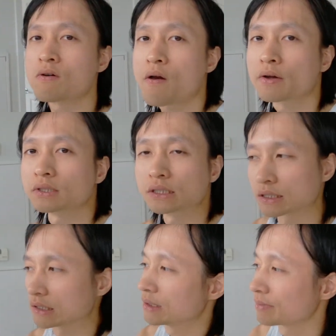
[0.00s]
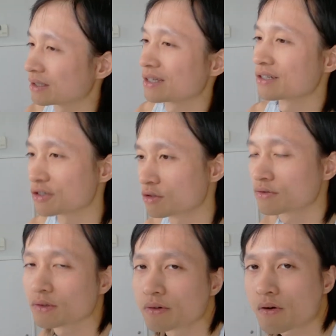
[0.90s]
as something that is
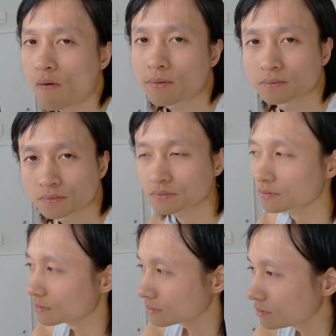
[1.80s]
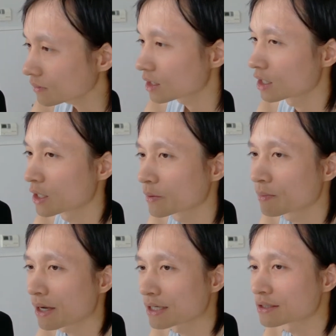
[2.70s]
useful. I know in the
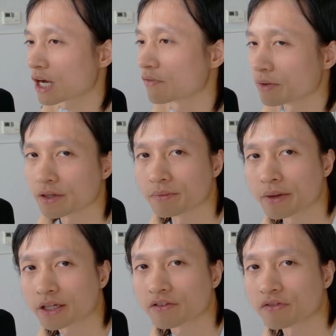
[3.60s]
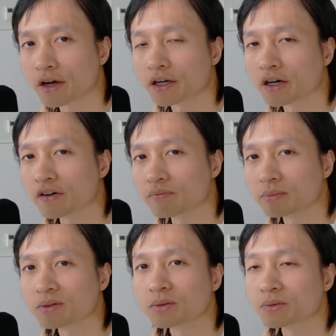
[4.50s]
past I've been making fun of
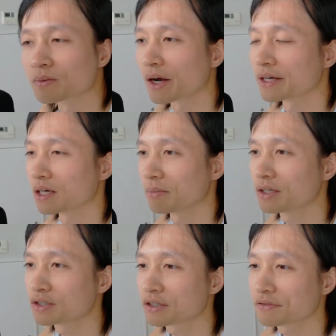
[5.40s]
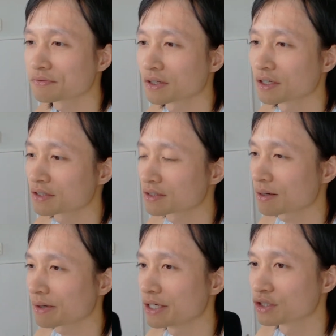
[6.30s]
people who write a bunch of
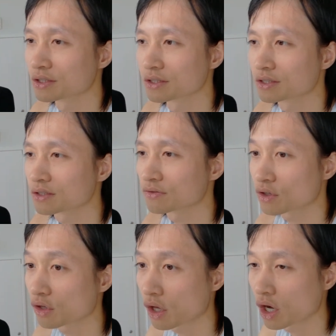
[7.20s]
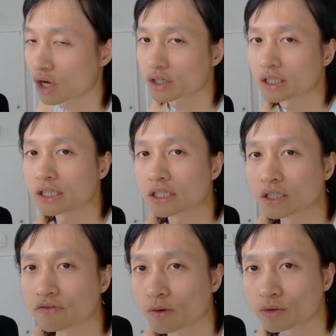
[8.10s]
sub-agents for Claude in a
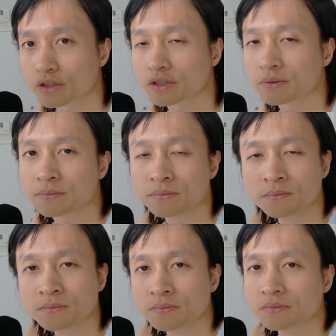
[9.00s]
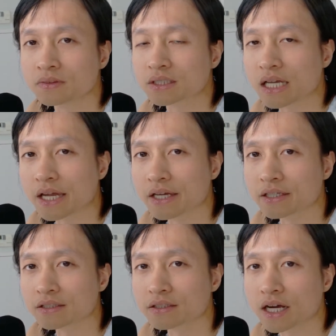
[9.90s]
folder,
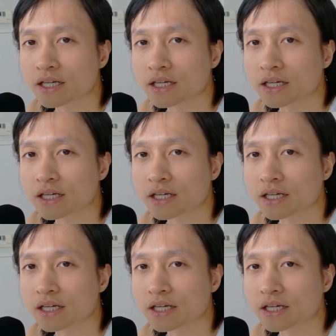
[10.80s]
and I